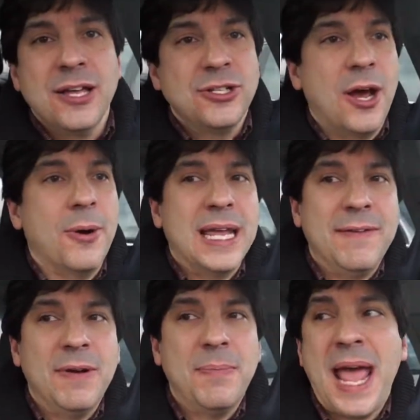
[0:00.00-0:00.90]
So
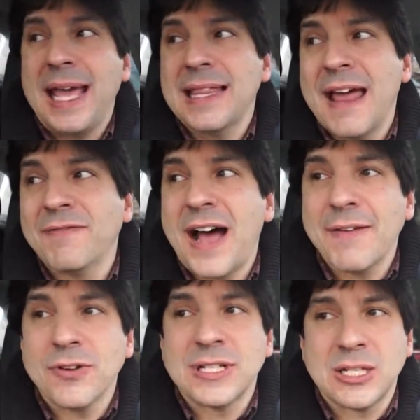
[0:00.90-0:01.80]
even paying that
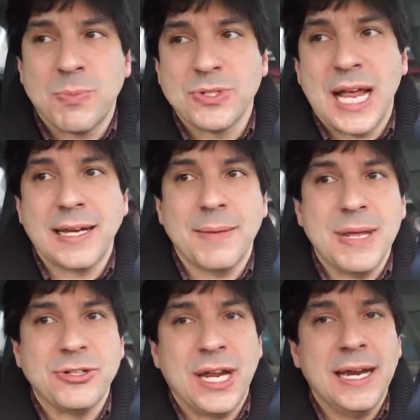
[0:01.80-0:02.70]
5 or 6%
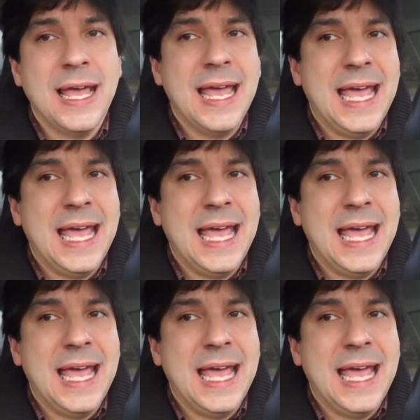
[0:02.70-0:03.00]
commission